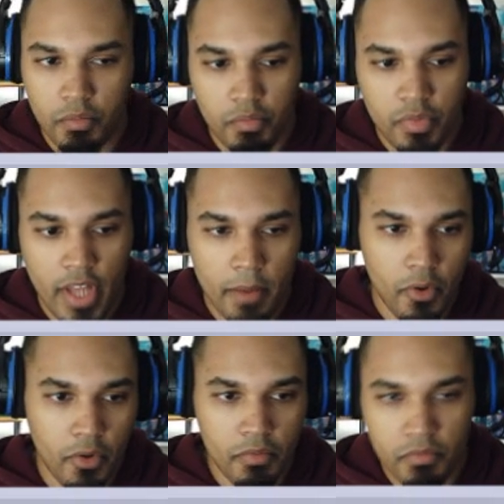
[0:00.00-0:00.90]

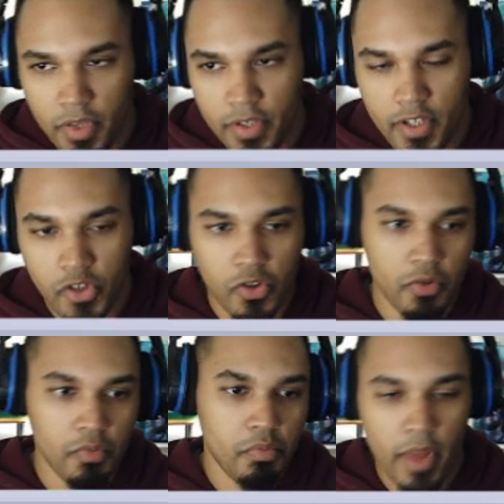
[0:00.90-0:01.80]
Staple,
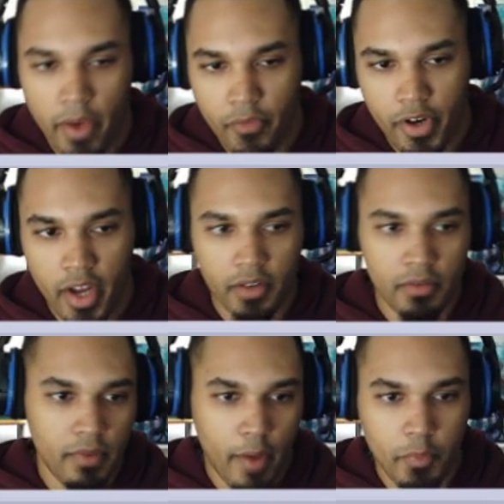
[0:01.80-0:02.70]
essential, every deck,
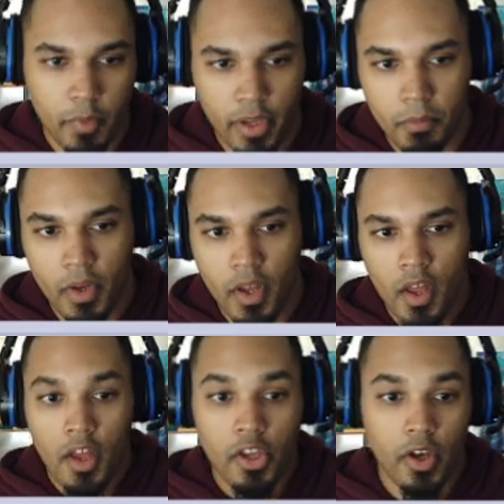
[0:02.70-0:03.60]
have to play them.
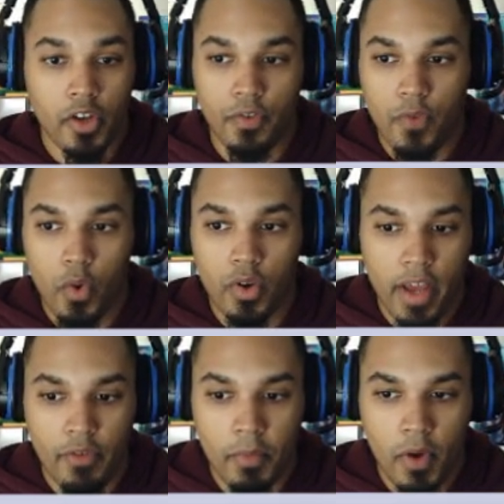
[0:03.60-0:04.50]
You got your 4
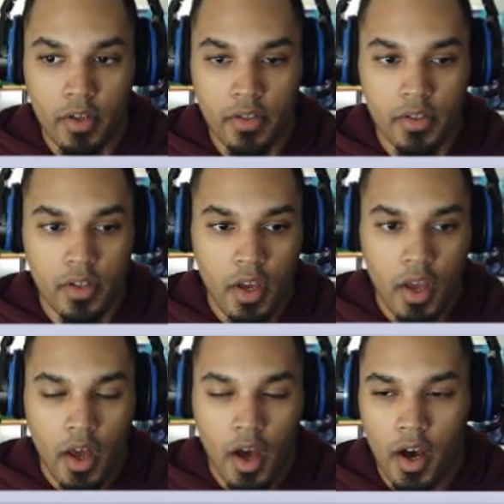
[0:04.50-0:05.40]
Devimons.
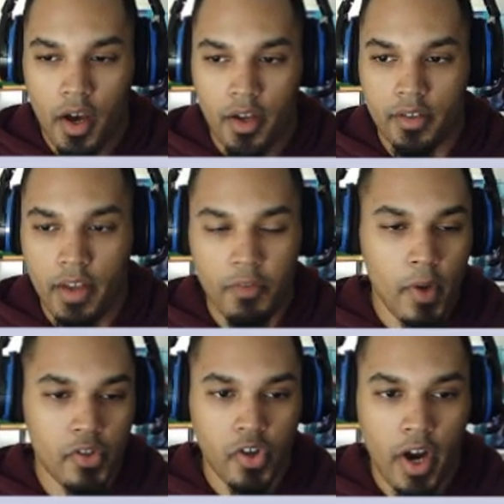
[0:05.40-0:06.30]

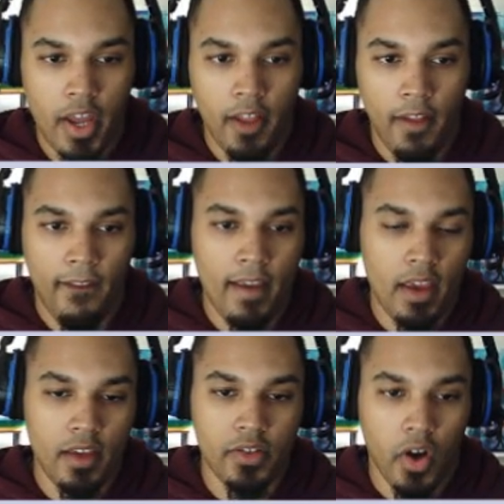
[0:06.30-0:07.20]
Devimon's great.
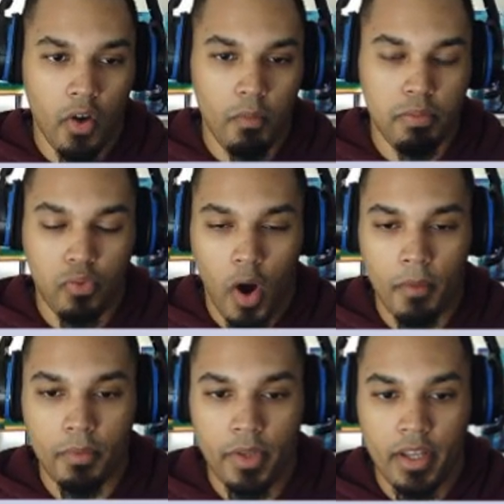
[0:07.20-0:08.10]
He's
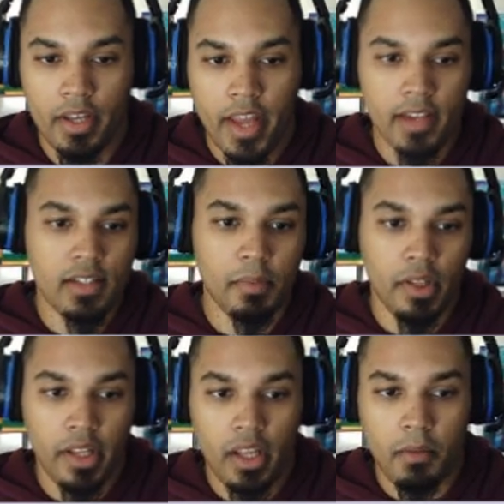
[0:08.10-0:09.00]
probably, next to
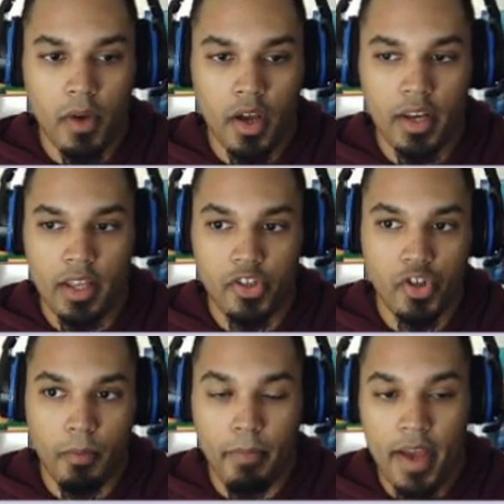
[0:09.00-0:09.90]
Millenniumon, he's
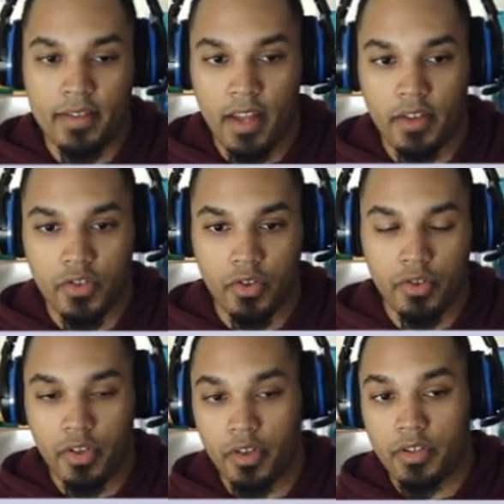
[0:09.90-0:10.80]
your best answer
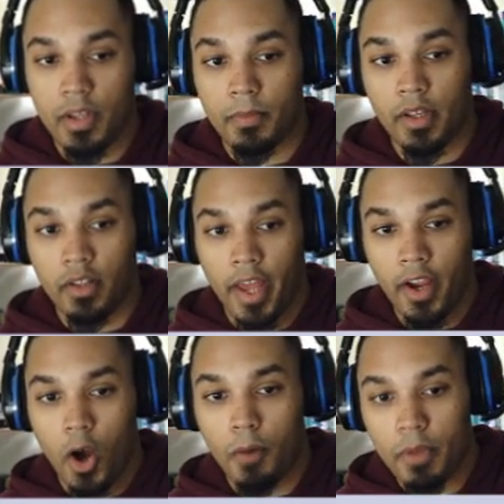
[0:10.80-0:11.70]
to something like
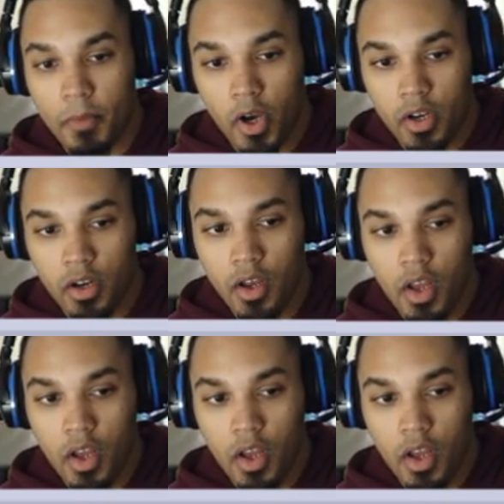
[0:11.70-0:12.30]
Omnimon